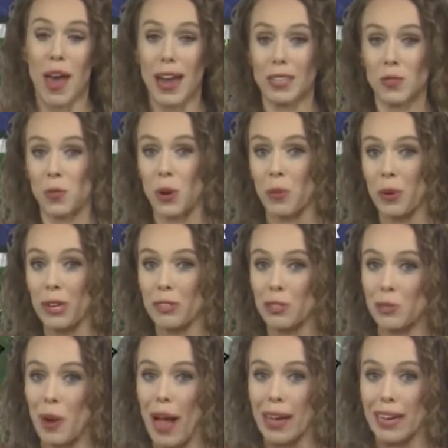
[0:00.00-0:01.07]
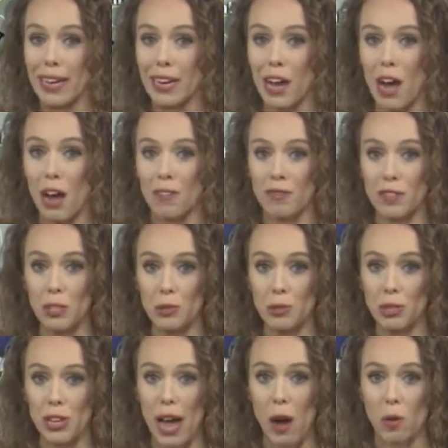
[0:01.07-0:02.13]
that is where we are tracking a few
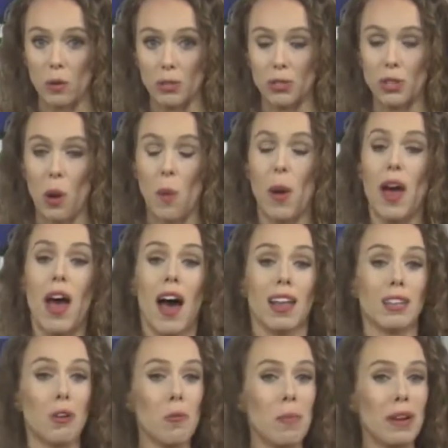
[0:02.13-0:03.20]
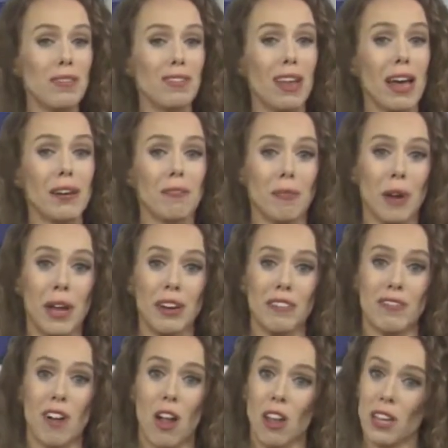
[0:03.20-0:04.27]
showers. So a little bit of light rain
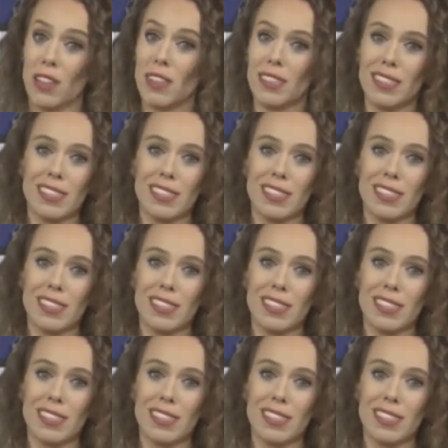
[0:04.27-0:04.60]
falling. This